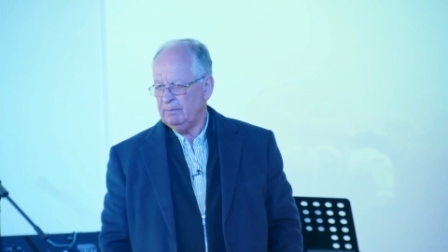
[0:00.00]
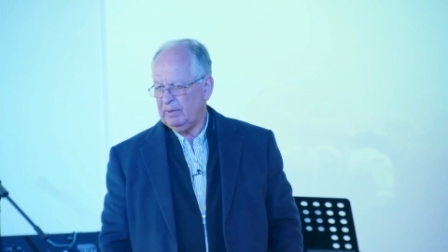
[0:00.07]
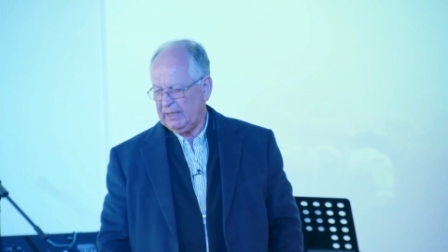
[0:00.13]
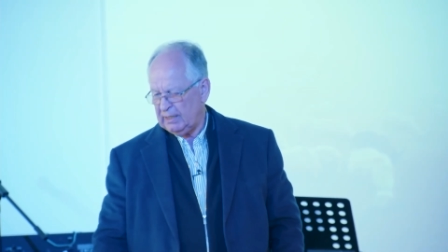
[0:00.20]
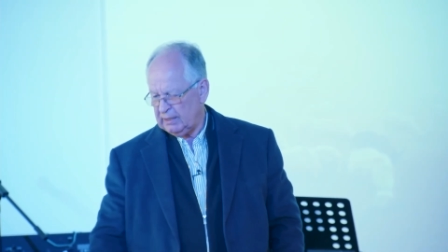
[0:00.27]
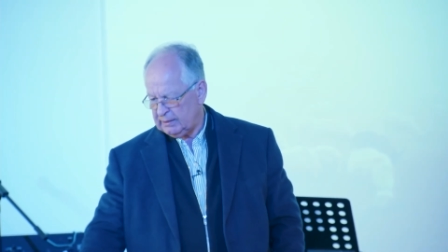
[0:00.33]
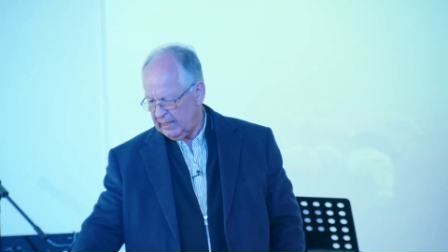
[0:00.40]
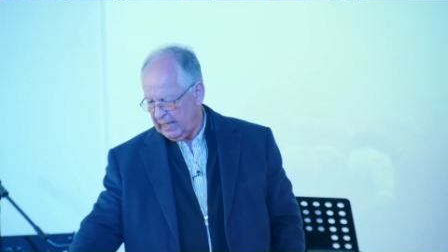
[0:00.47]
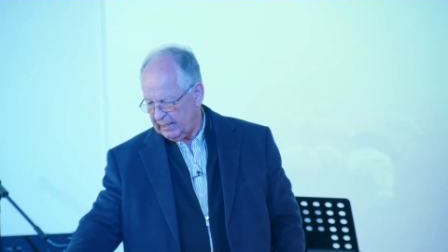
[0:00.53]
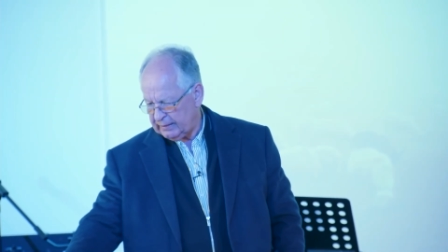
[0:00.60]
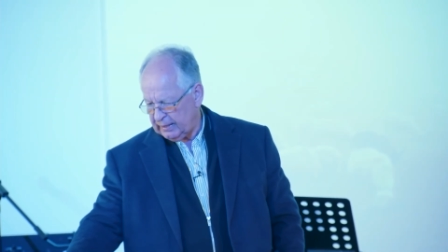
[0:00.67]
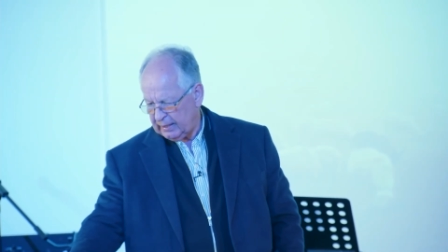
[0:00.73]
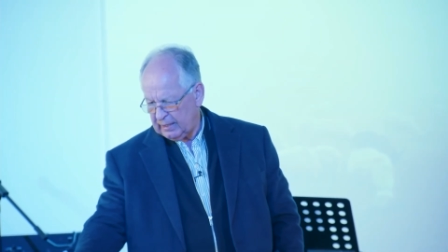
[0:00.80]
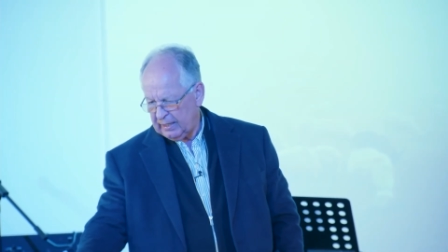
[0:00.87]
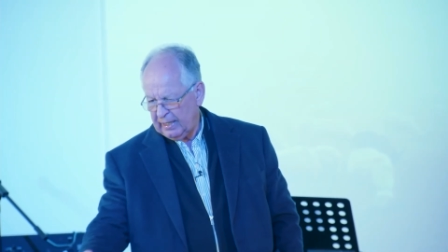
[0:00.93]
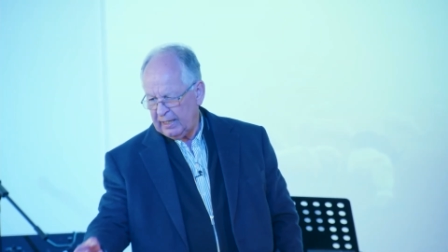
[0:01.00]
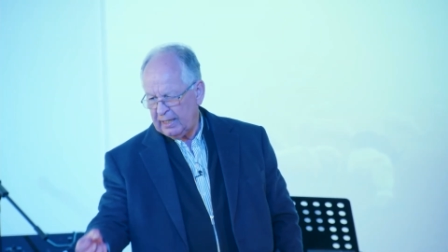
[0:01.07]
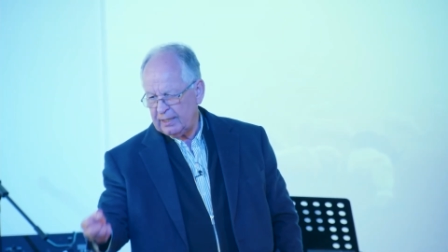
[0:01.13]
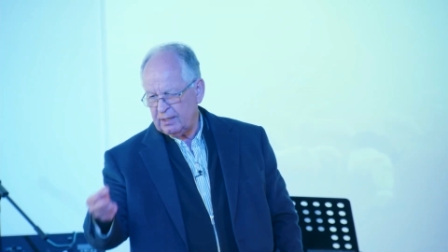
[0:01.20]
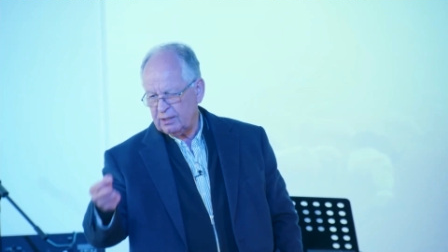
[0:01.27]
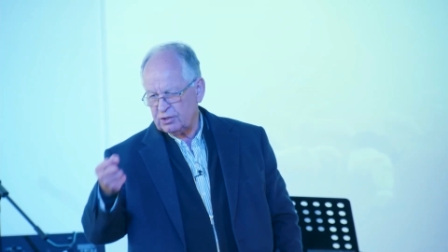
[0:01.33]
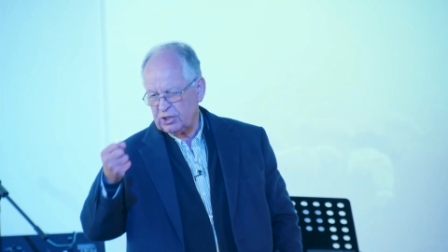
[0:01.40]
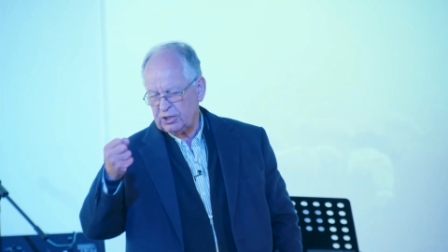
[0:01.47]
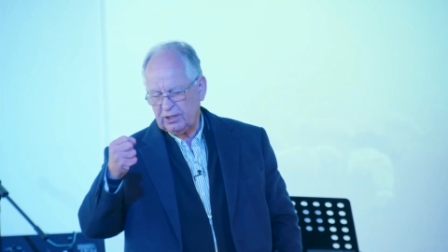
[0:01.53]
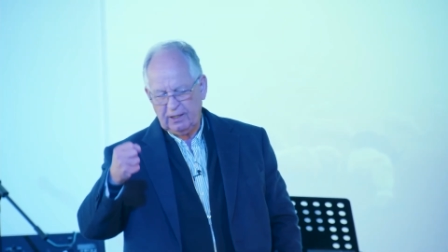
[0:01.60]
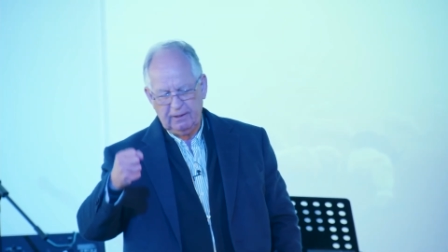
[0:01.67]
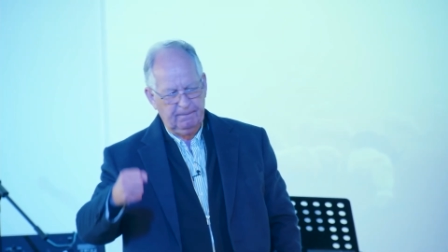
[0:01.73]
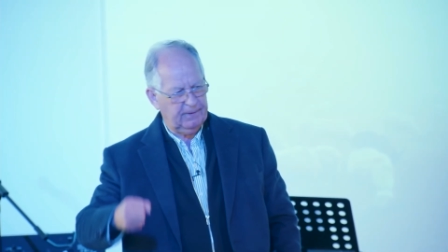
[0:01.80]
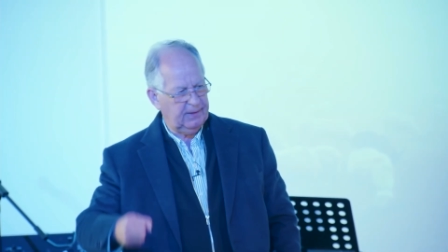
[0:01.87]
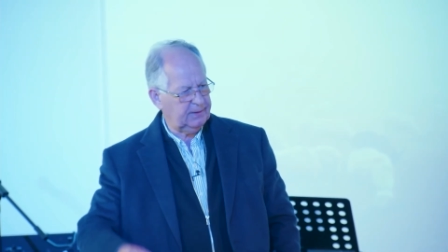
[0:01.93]
but he'll take the clay and he'll
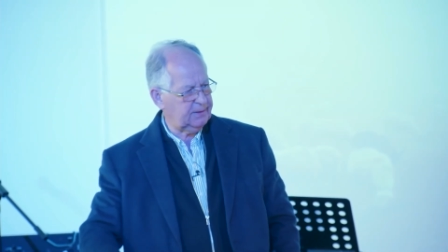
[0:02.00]
shape